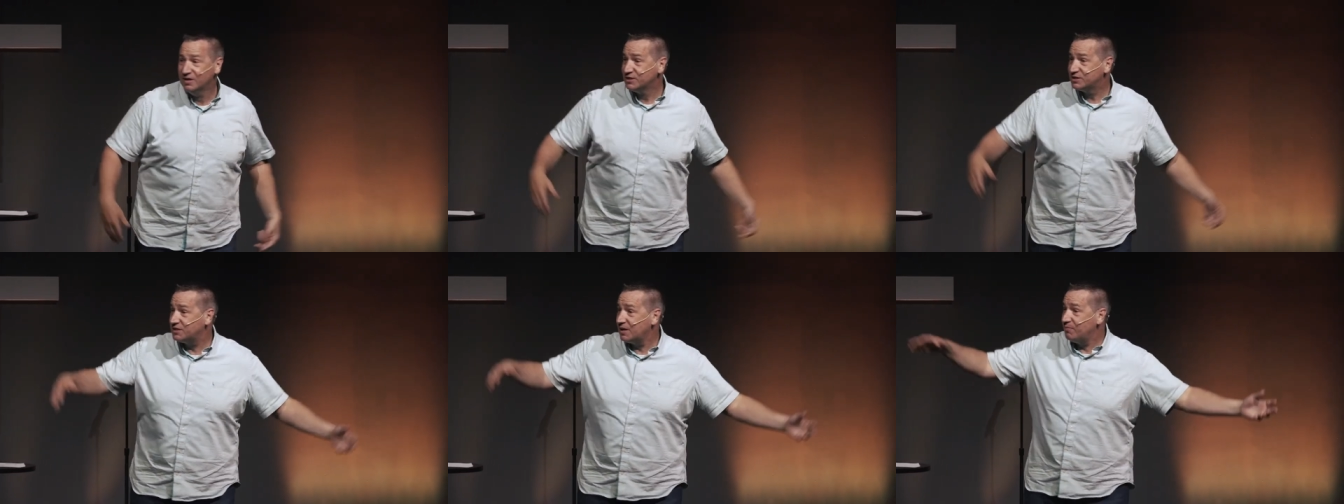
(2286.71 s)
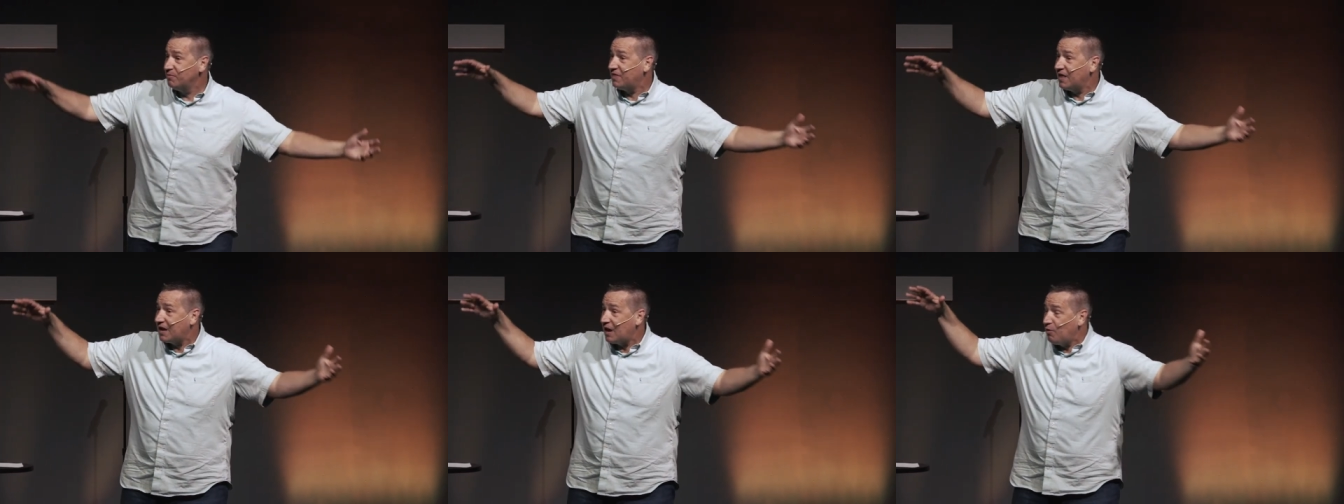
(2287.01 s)
Some
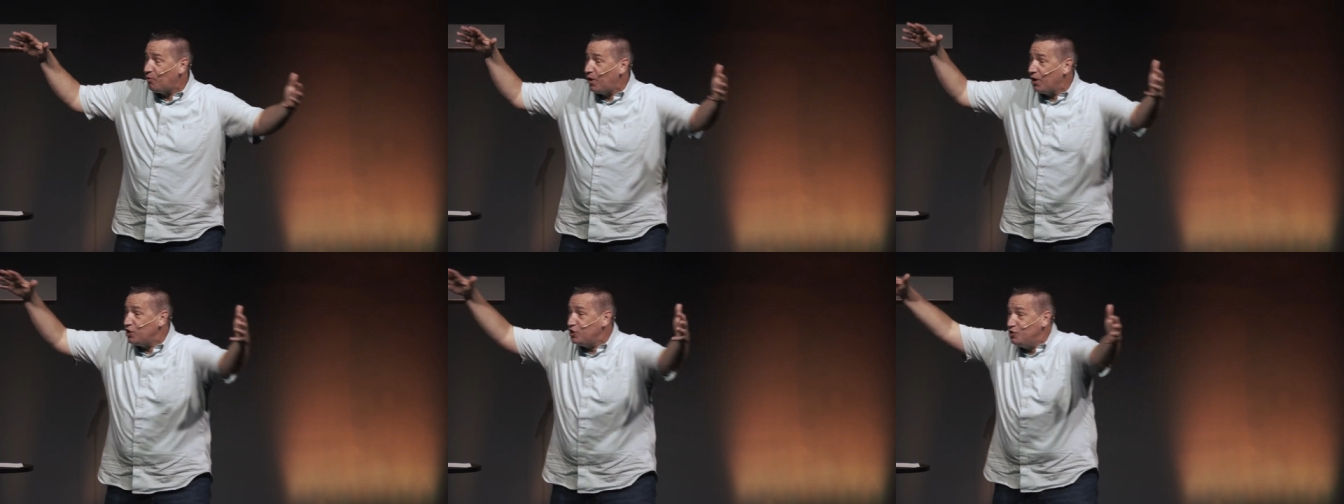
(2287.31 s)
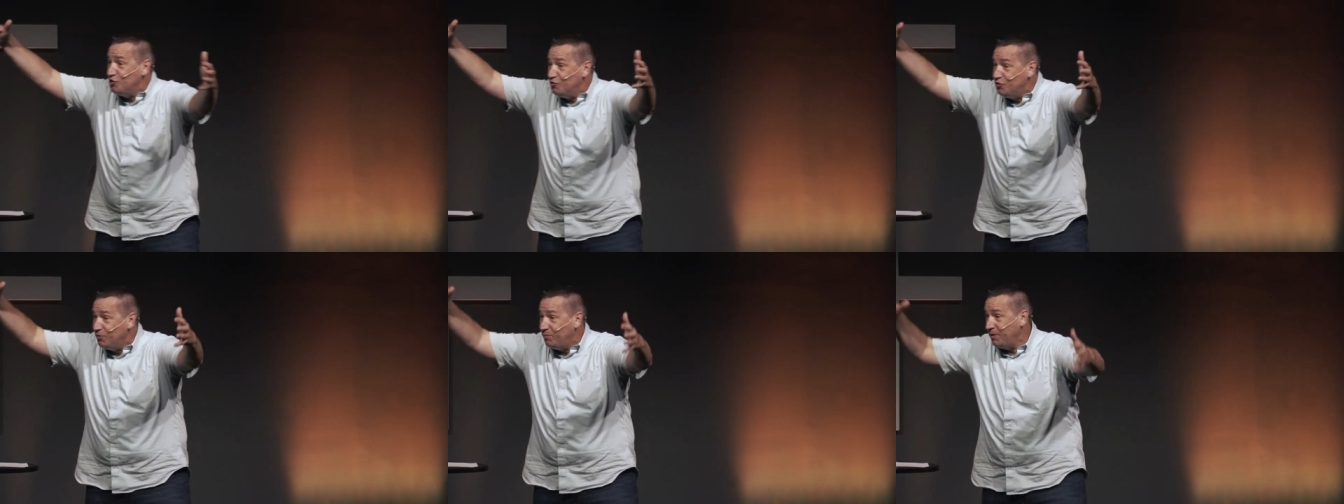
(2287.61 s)
of that I want
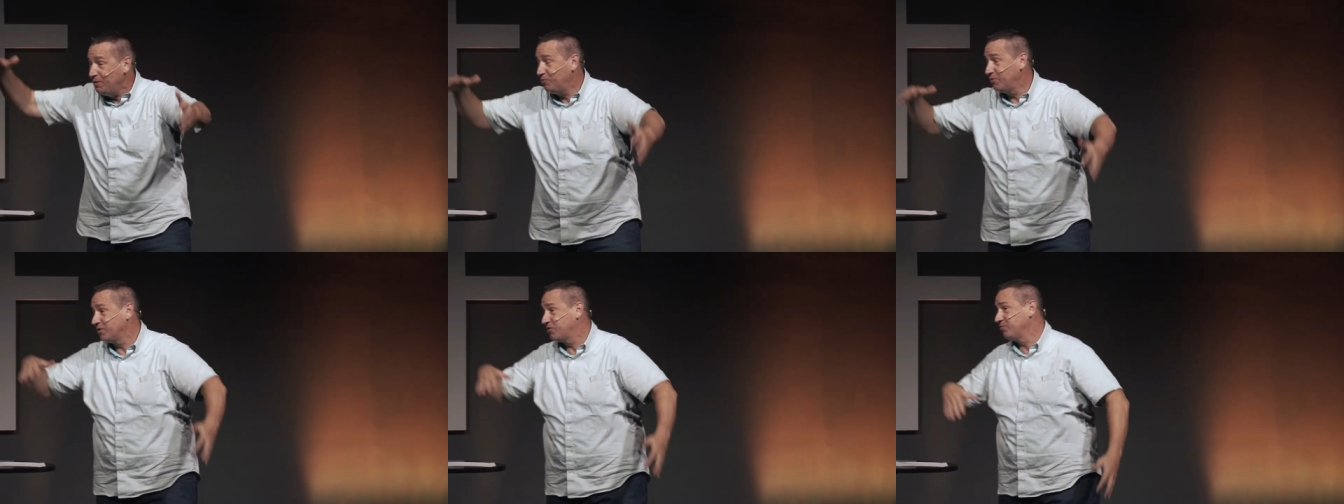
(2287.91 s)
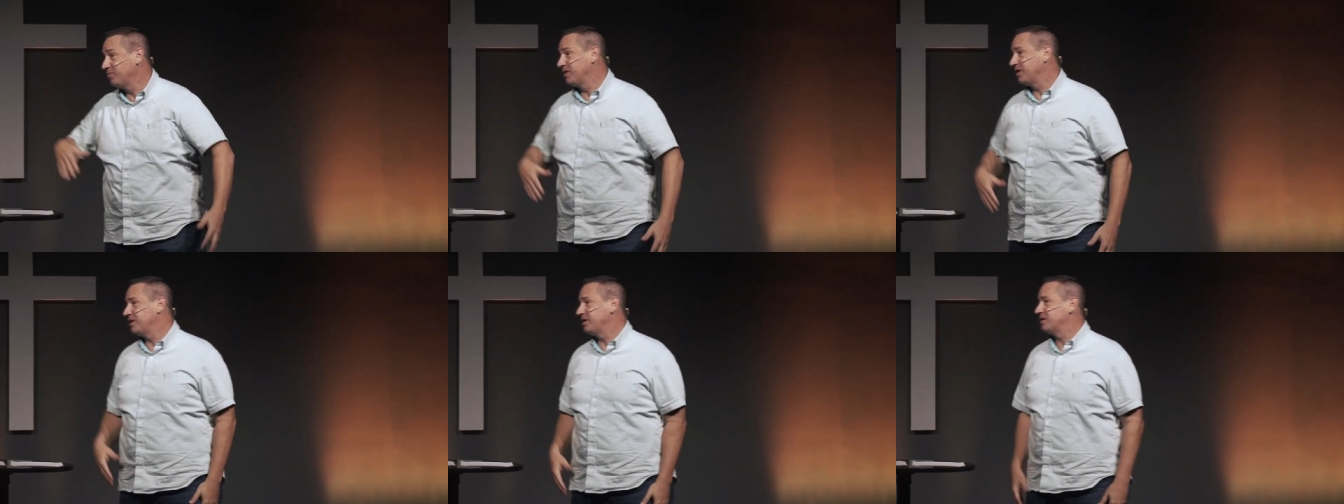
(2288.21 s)
you to be with
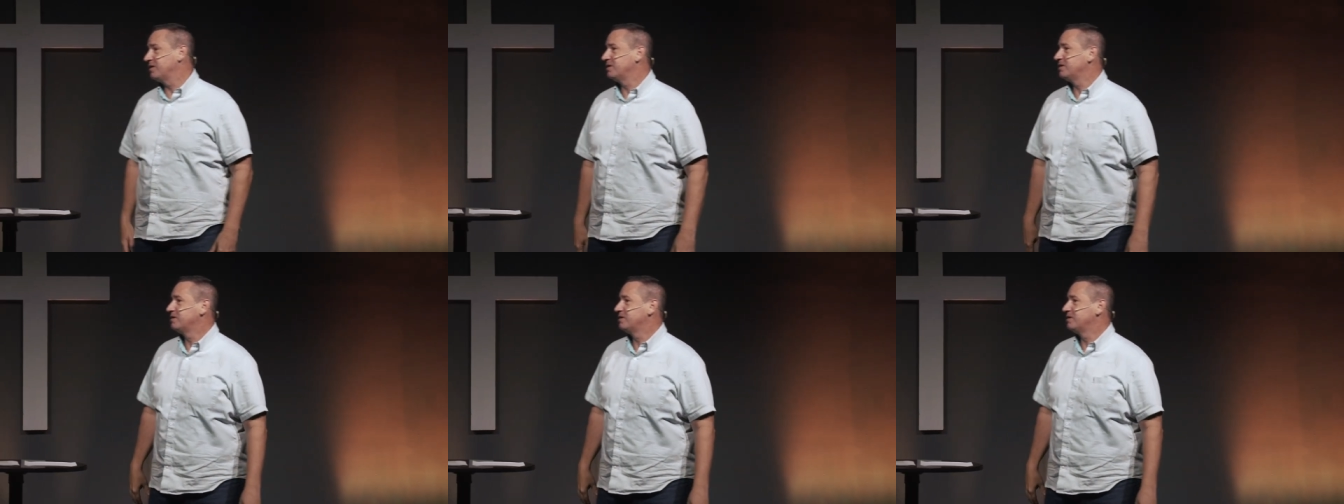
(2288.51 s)
me.